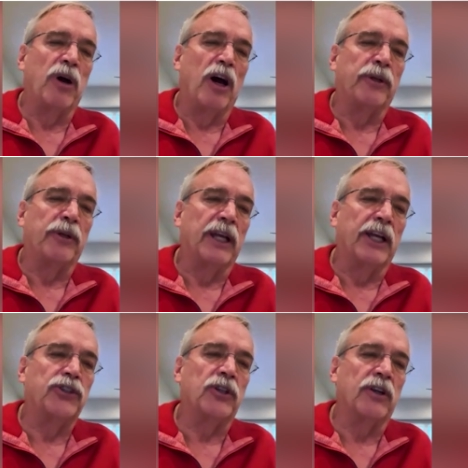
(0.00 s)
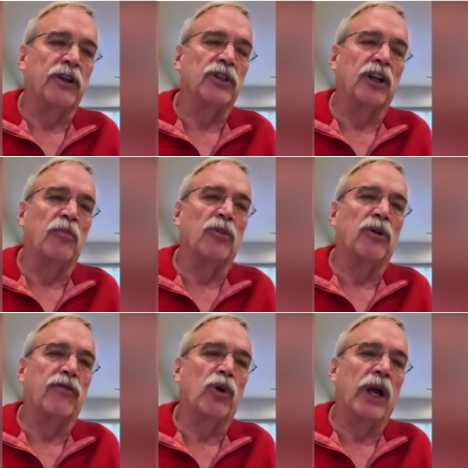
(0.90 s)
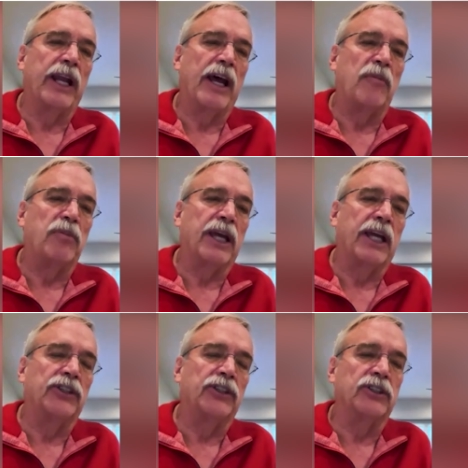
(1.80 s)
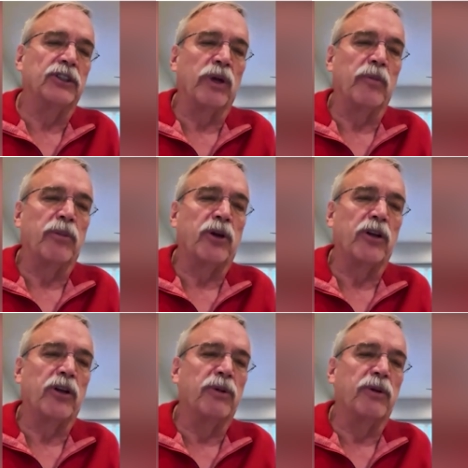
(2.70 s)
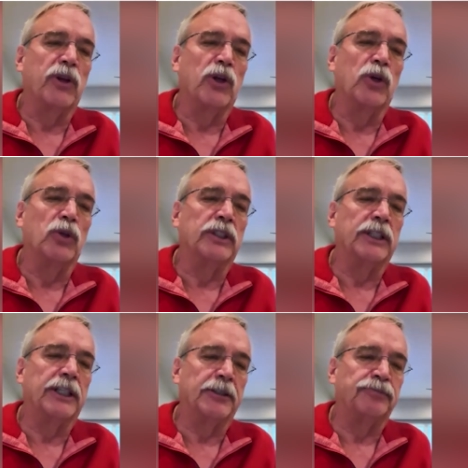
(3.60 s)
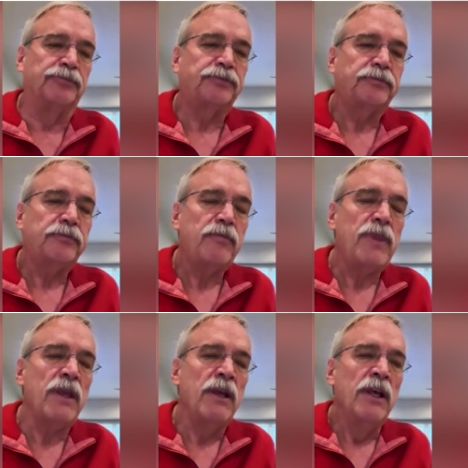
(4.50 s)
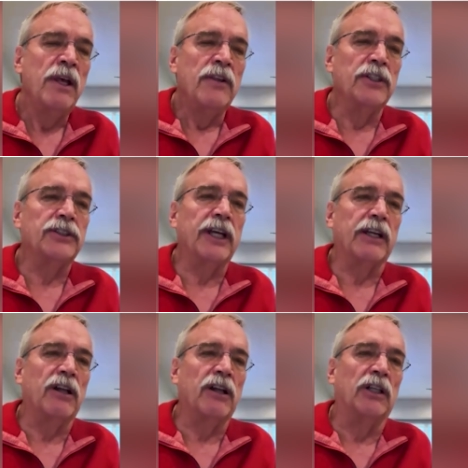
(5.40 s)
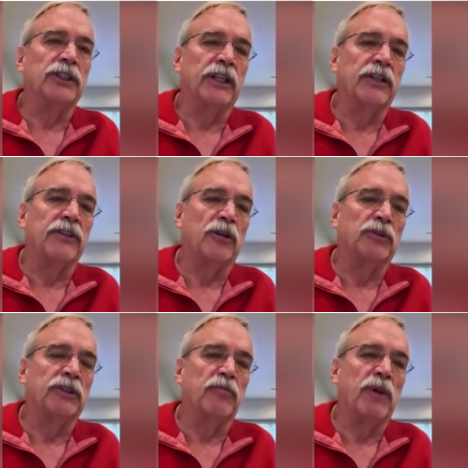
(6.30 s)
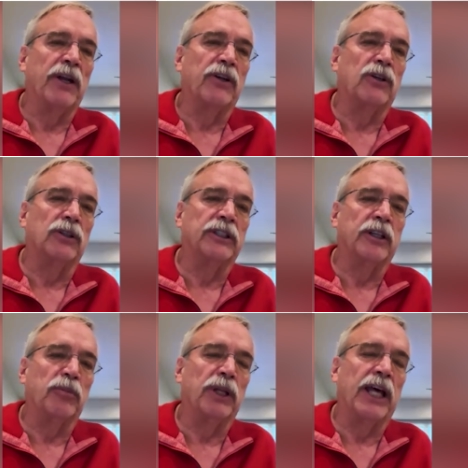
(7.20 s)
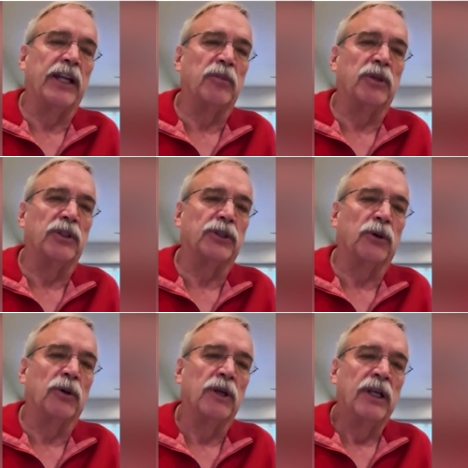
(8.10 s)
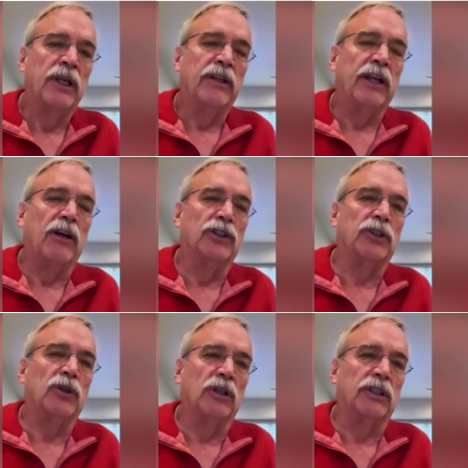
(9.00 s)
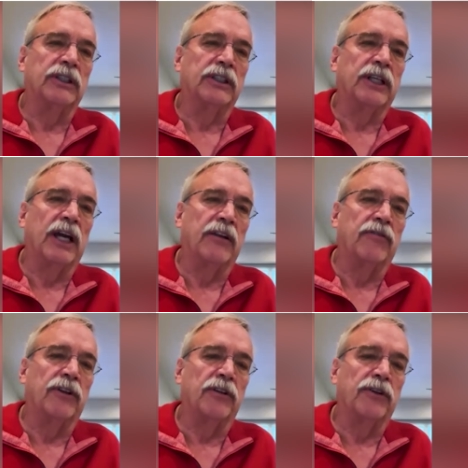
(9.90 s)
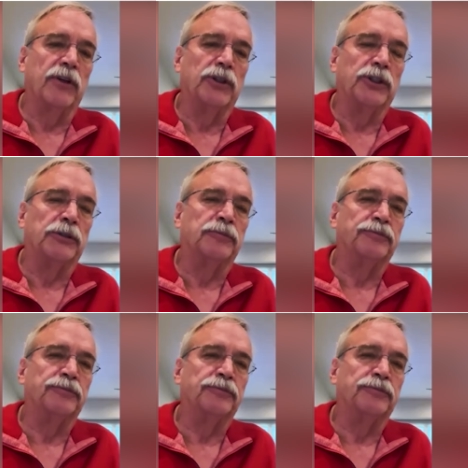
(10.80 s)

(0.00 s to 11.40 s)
population, there's a number of great applications that we could use this technology and in terms of medicals and implantables. So that also looks exciting for the future.